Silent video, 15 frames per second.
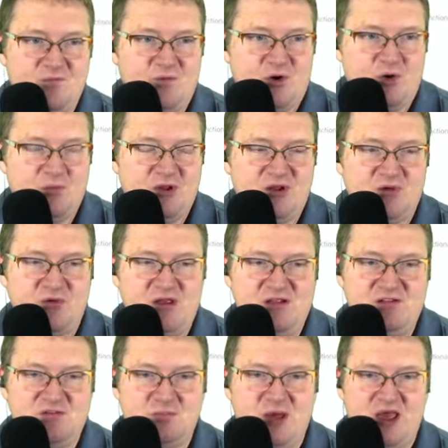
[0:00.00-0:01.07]
Urban
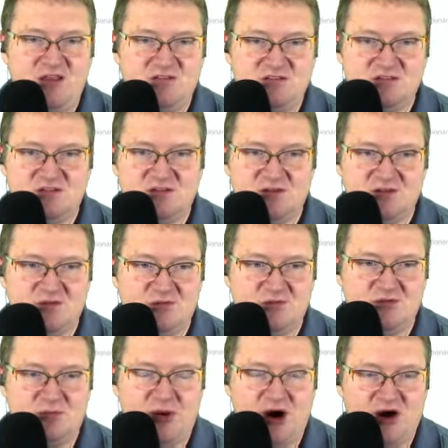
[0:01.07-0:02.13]
green space
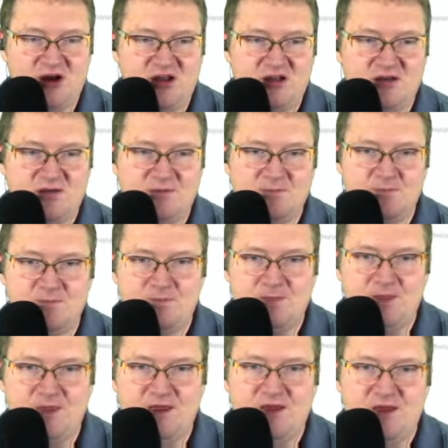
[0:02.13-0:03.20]
was a park.
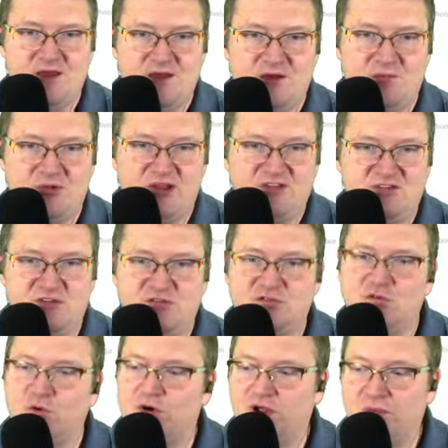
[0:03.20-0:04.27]
A place to
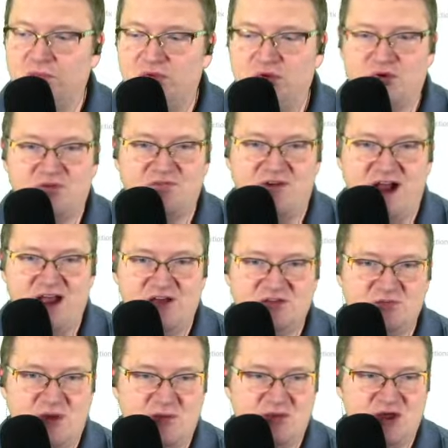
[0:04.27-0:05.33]
store computer
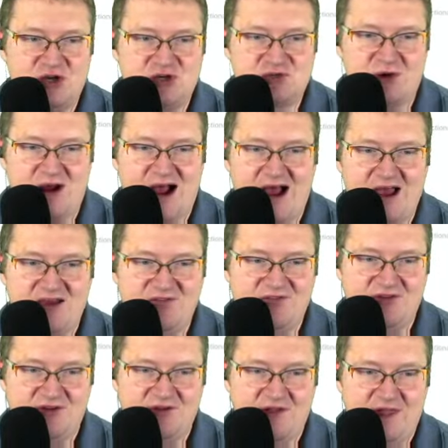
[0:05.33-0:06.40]
files might be a
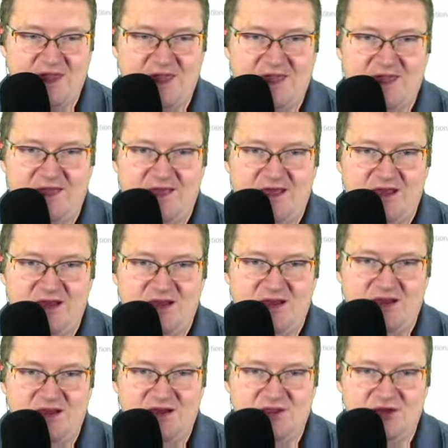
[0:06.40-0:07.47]
drive.
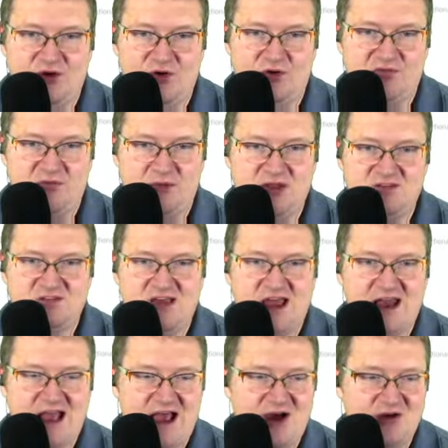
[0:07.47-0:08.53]
The girl from
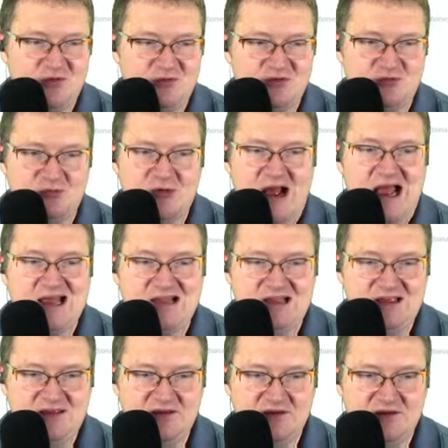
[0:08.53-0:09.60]
Inside Out was
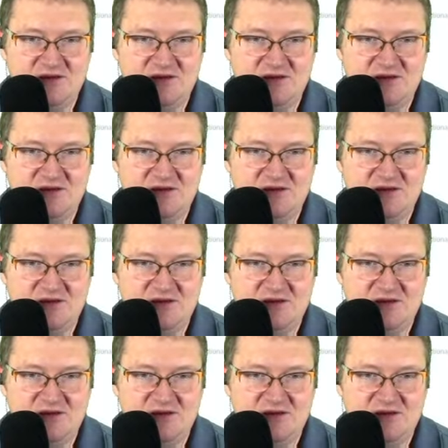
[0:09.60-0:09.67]
Riley.